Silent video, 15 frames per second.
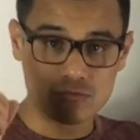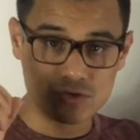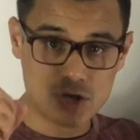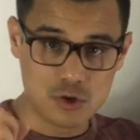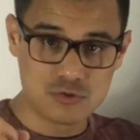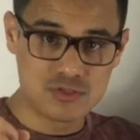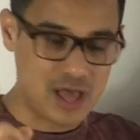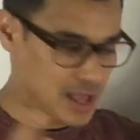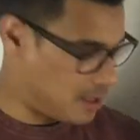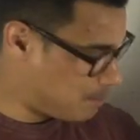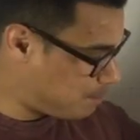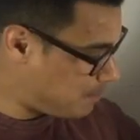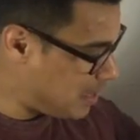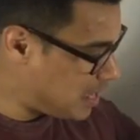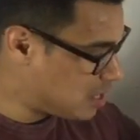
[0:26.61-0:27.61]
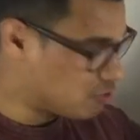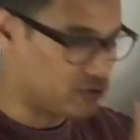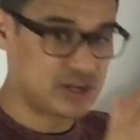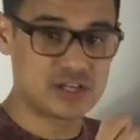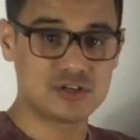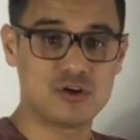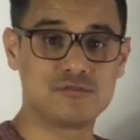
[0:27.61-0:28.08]
Note that,
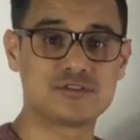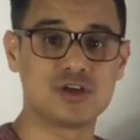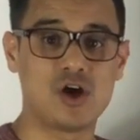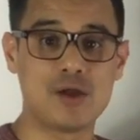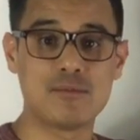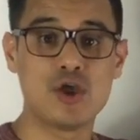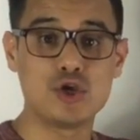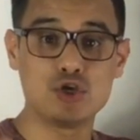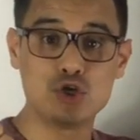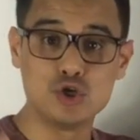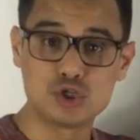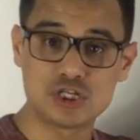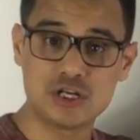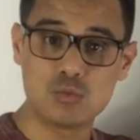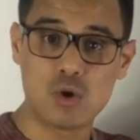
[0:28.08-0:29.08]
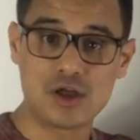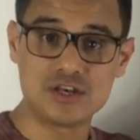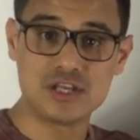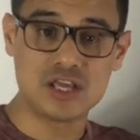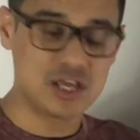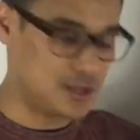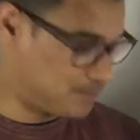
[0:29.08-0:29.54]
period of time, usually
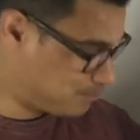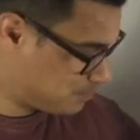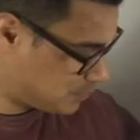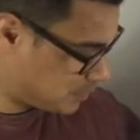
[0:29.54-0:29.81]
one year.